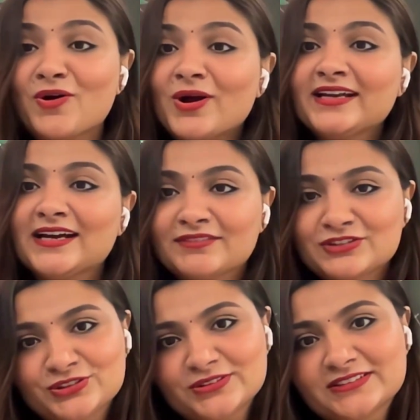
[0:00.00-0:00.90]
Not
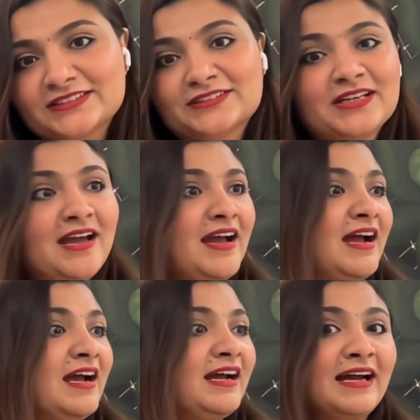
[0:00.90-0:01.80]
having children,
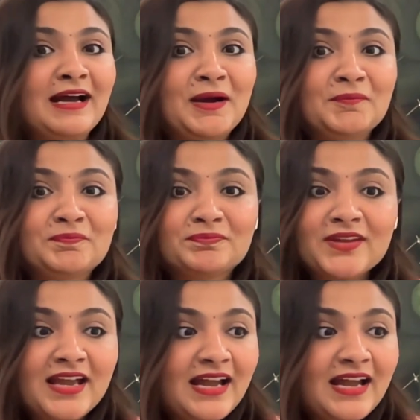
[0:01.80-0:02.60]
um,